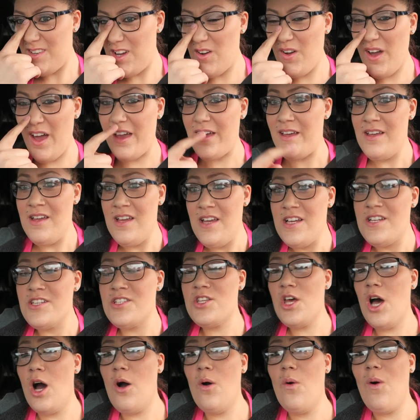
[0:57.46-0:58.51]
Okay.
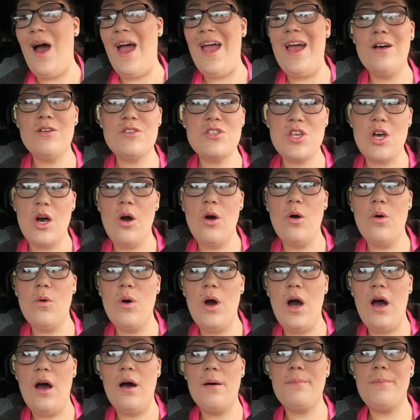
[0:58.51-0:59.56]
So I
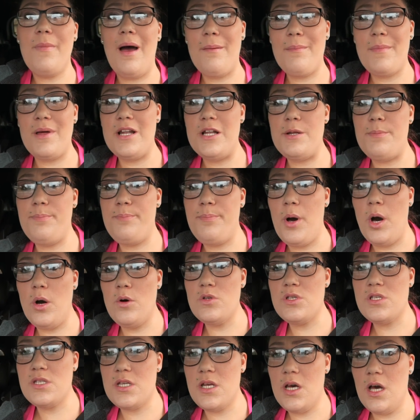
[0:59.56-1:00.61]
also, I'm gonna
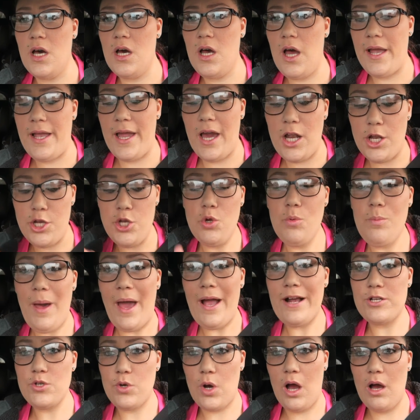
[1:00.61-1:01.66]
post, I got a new
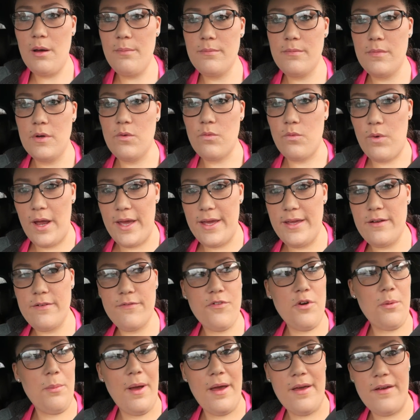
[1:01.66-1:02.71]
backdrop, right,
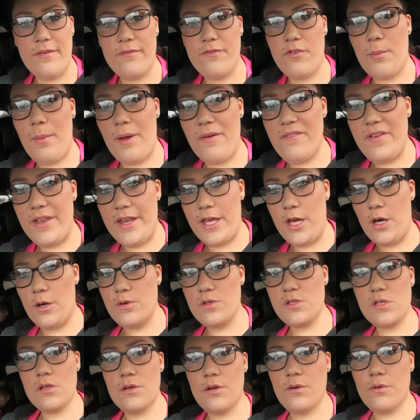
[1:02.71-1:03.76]
for my
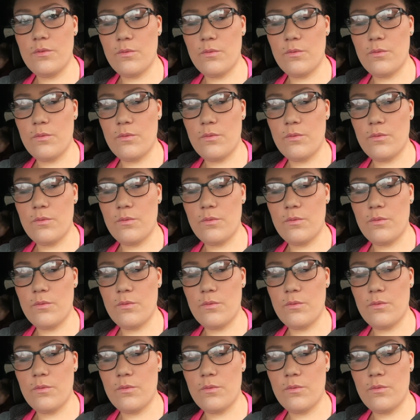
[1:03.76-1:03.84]
videos,